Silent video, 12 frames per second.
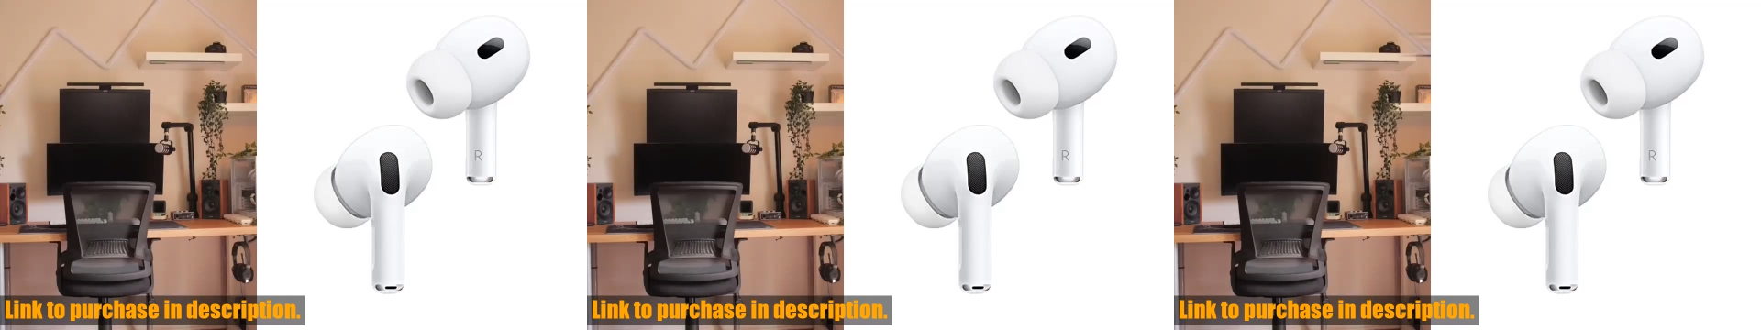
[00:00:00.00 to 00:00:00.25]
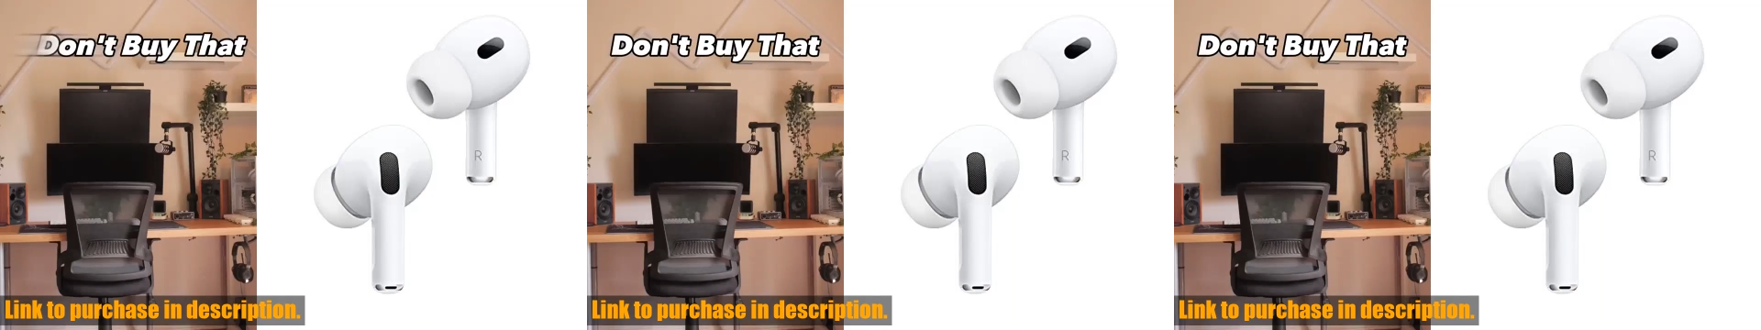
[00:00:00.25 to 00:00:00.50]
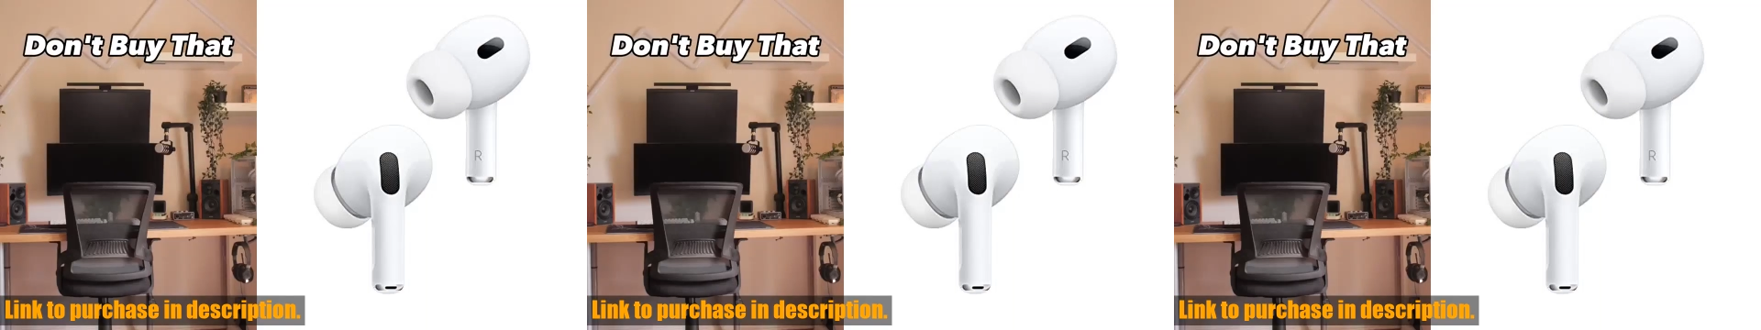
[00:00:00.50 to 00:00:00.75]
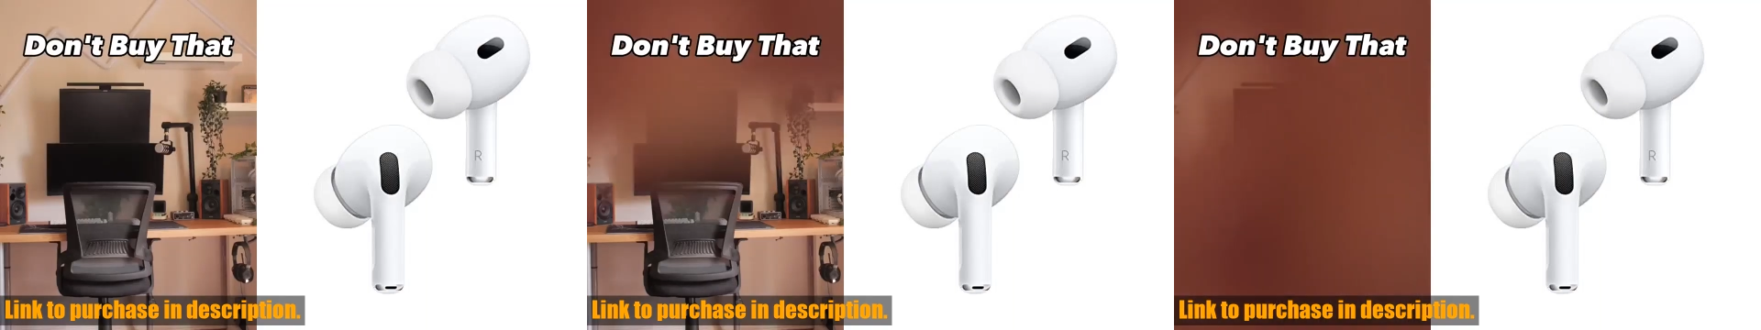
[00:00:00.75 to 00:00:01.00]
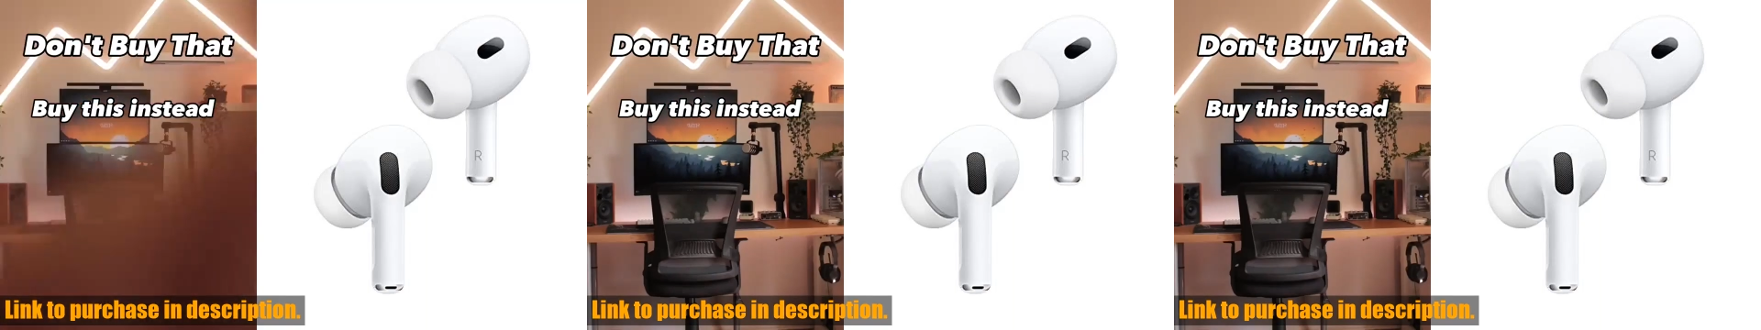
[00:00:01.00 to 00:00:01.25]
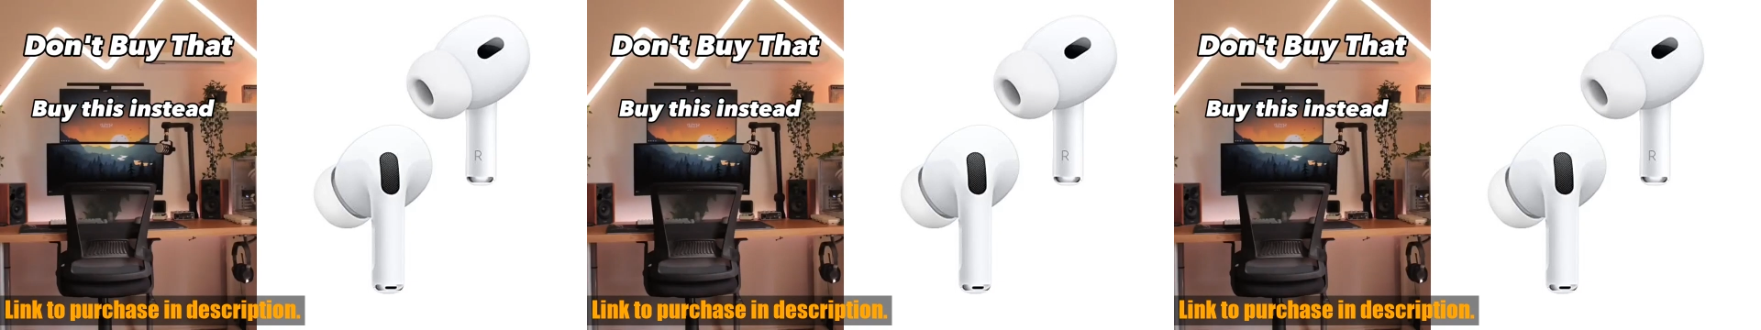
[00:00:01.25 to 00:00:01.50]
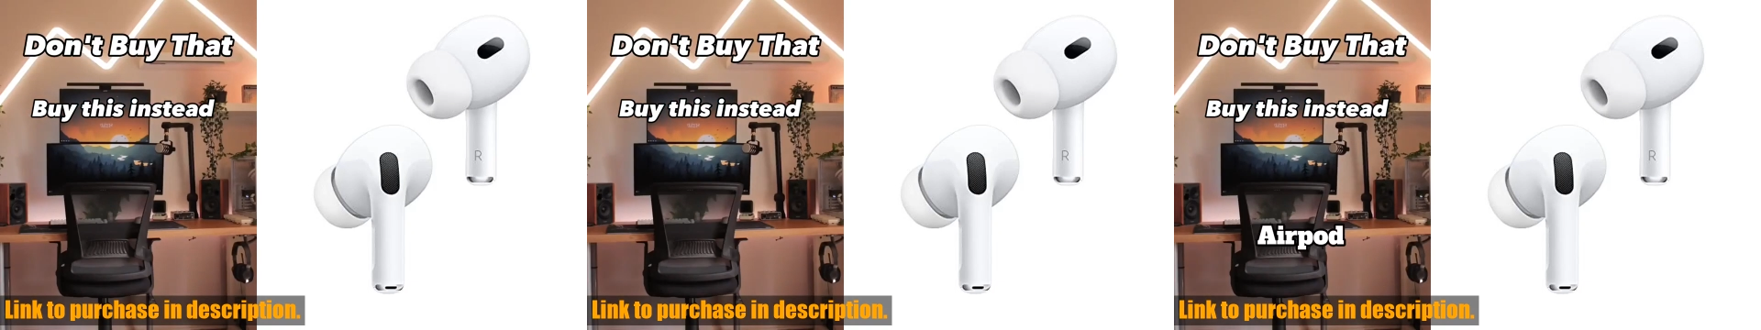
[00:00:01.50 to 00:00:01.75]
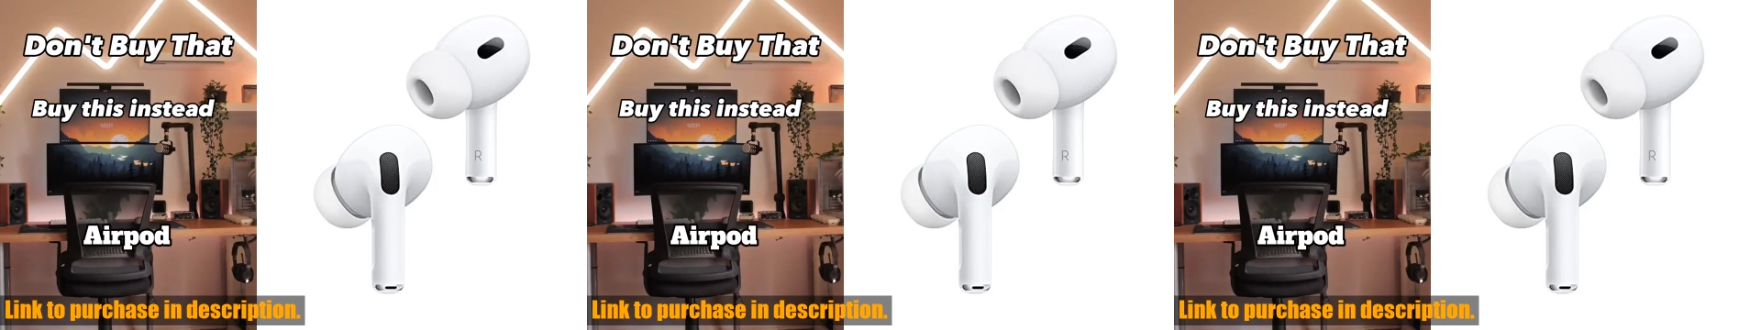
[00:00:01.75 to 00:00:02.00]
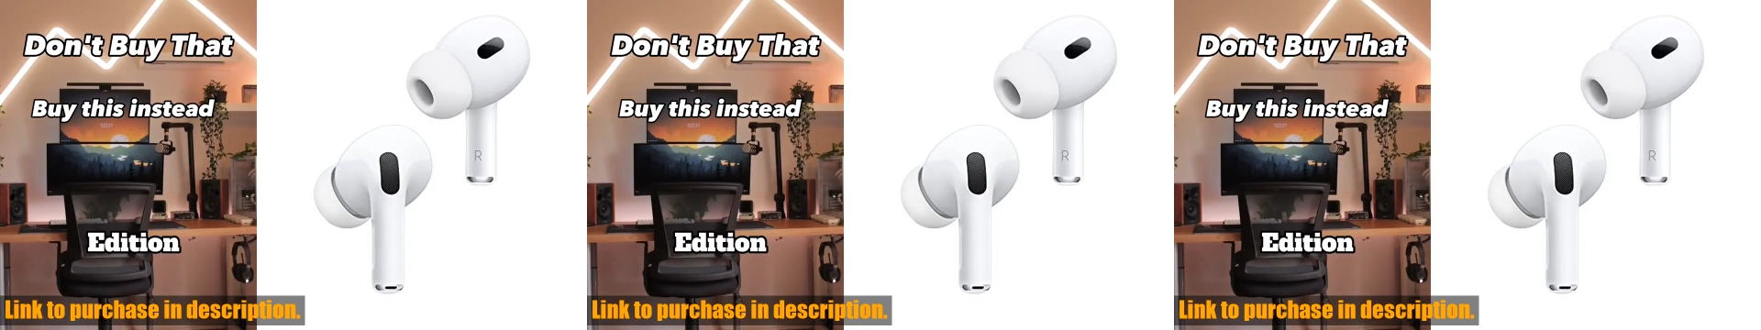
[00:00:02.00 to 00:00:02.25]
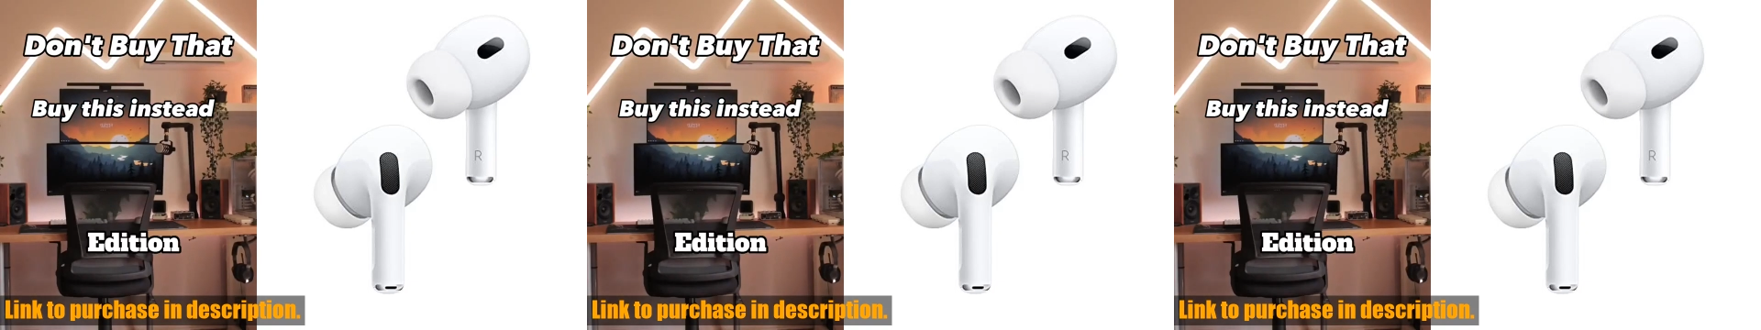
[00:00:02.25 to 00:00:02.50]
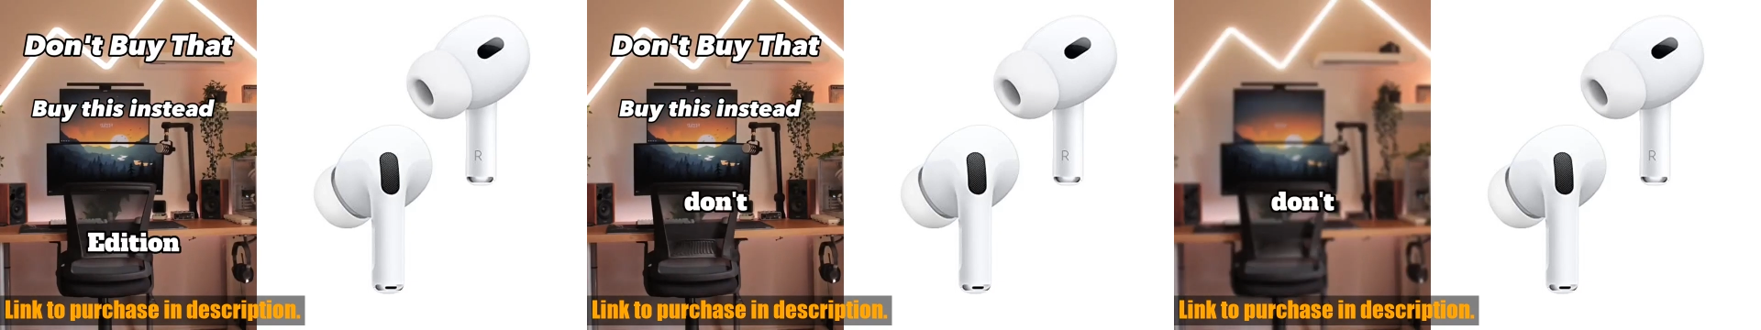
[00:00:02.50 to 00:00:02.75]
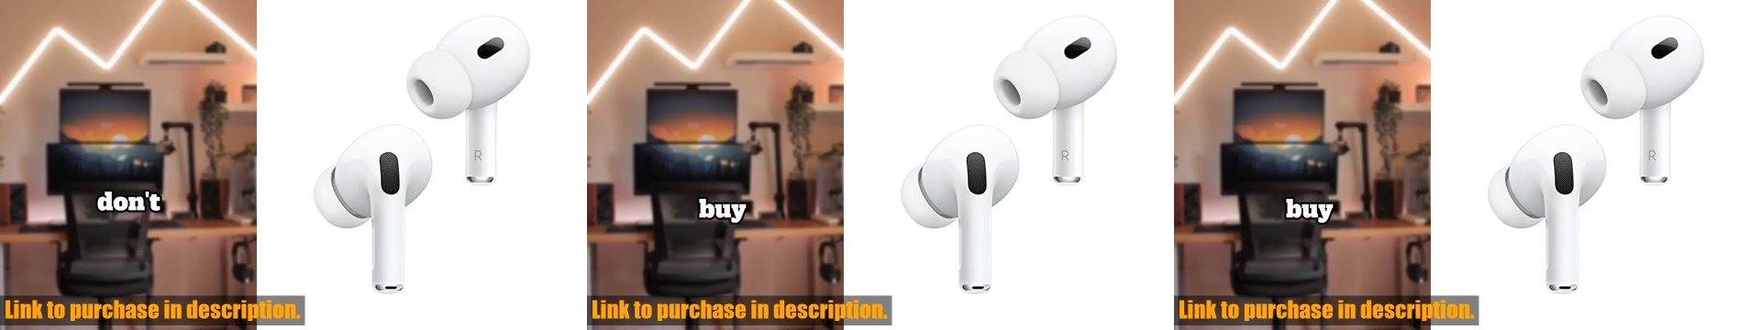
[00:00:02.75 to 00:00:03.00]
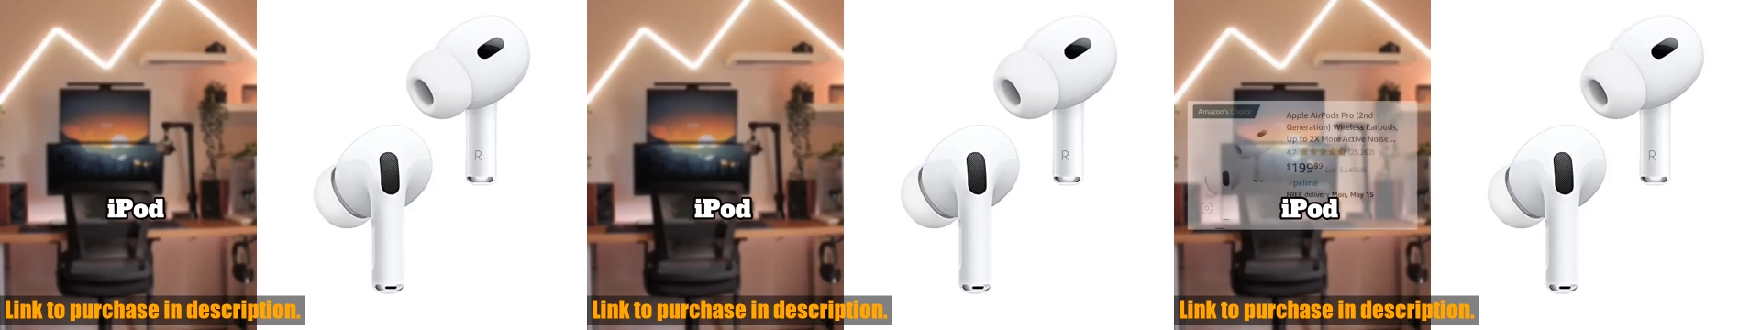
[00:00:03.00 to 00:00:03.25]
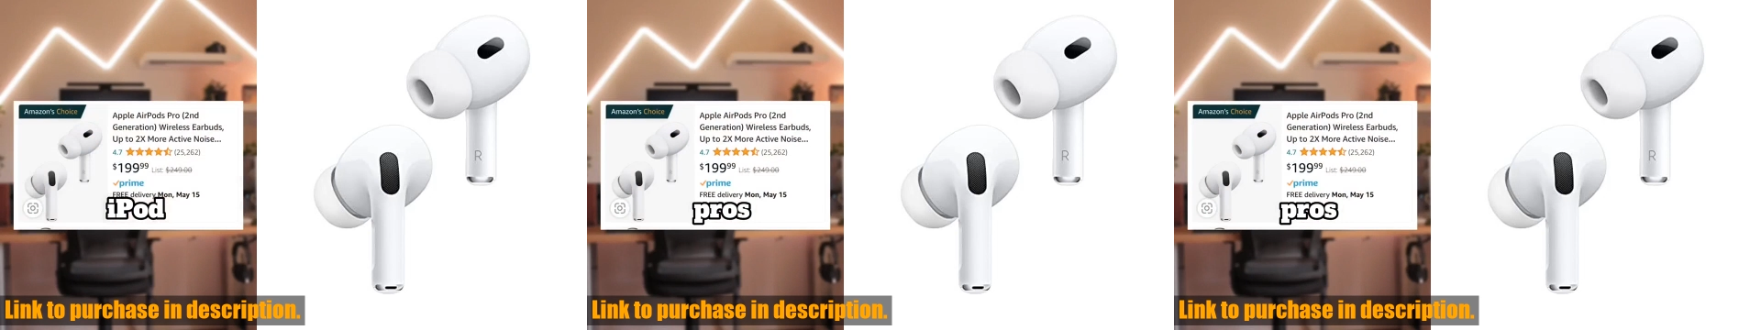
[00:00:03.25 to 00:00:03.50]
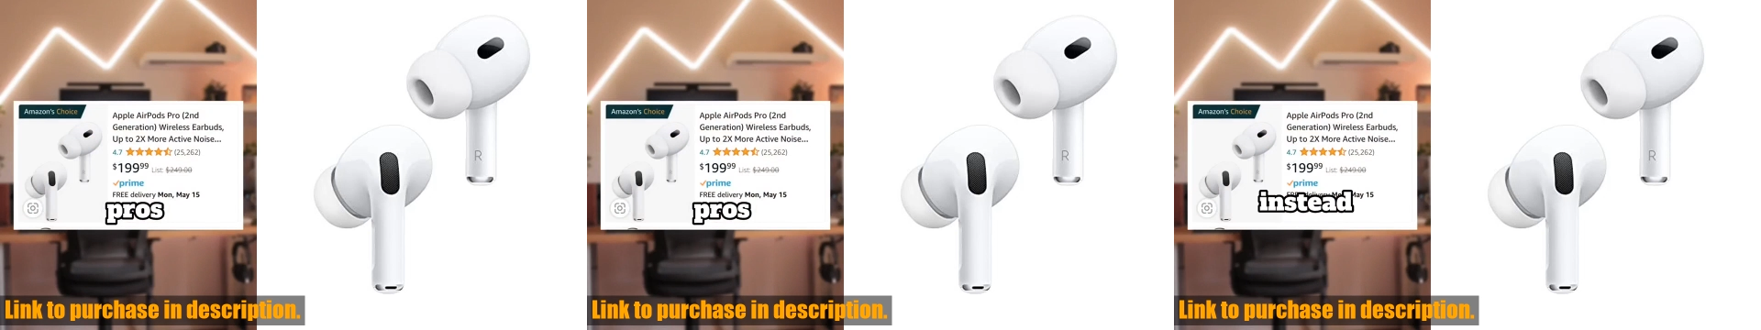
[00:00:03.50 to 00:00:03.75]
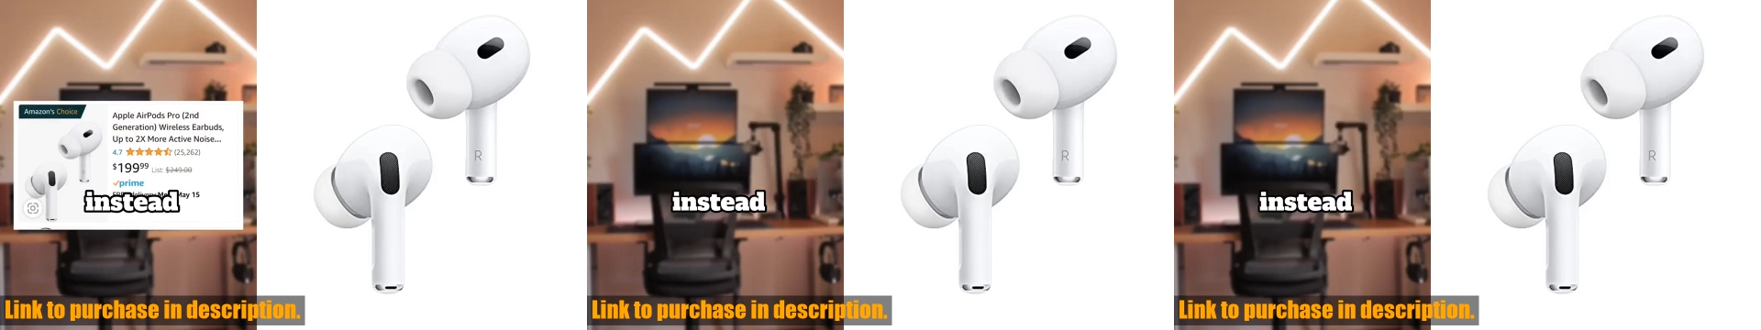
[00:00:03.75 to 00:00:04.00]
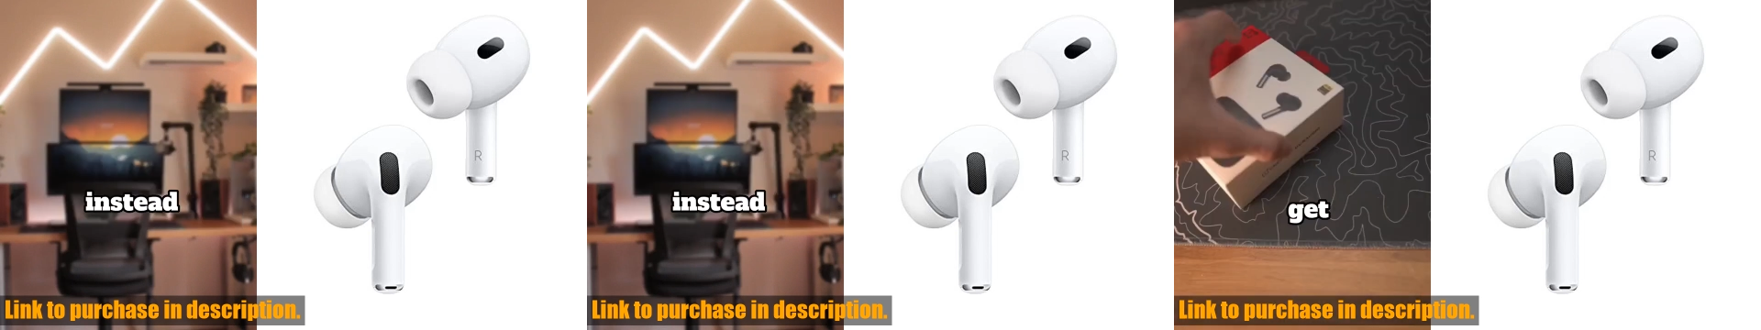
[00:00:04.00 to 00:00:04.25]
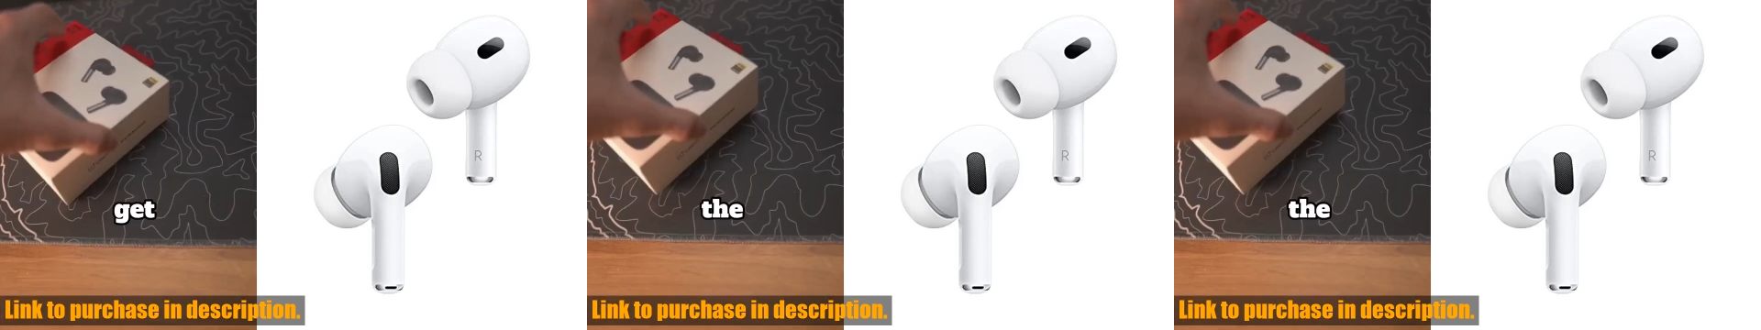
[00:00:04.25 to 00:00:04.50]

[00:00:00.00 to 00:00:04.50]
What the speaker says: (no speaker visible)